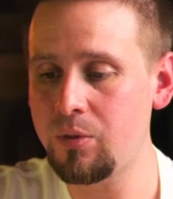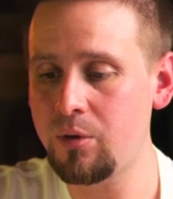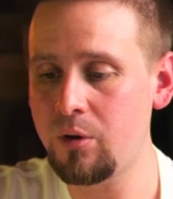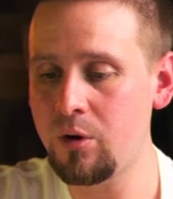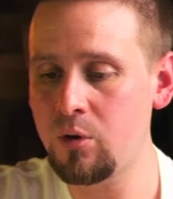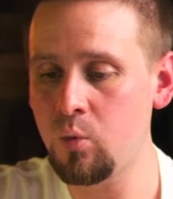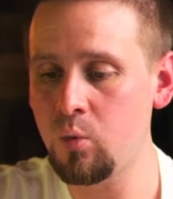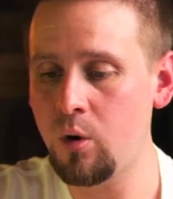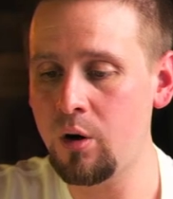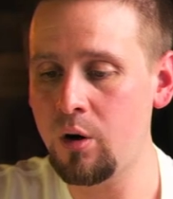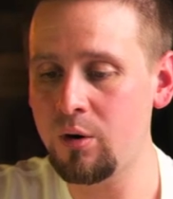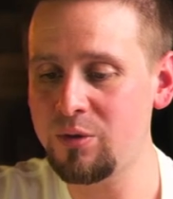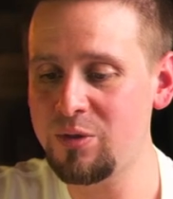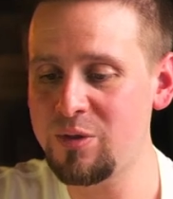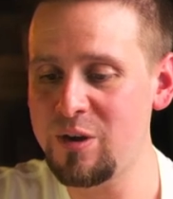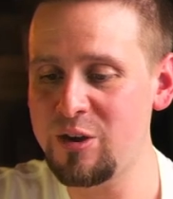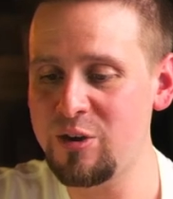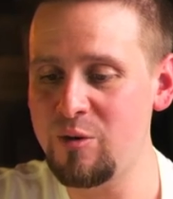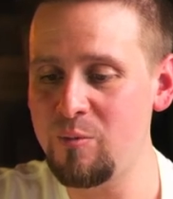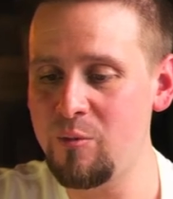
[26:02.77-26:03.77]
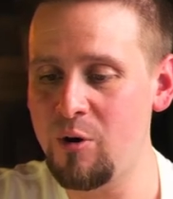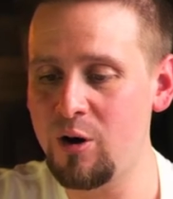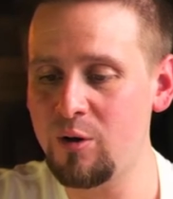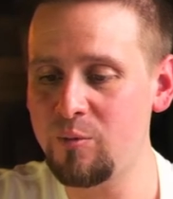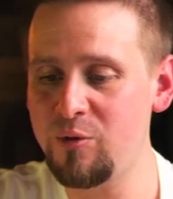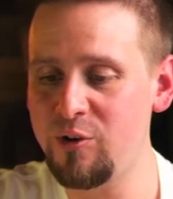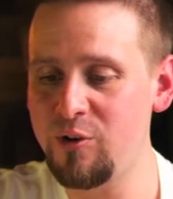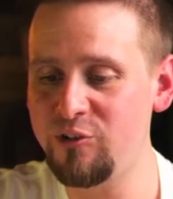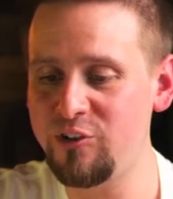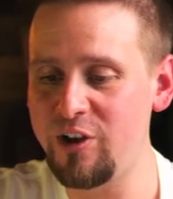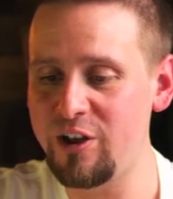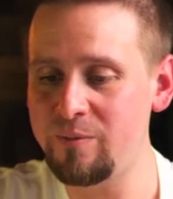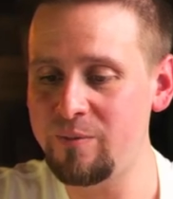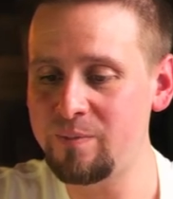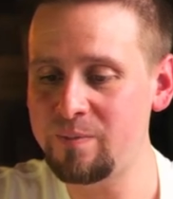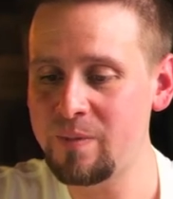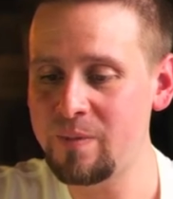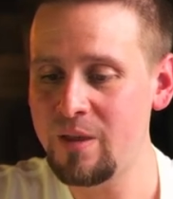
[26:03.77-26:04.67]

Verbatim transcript: up the good work. Thank you, Mark. Appreciate it.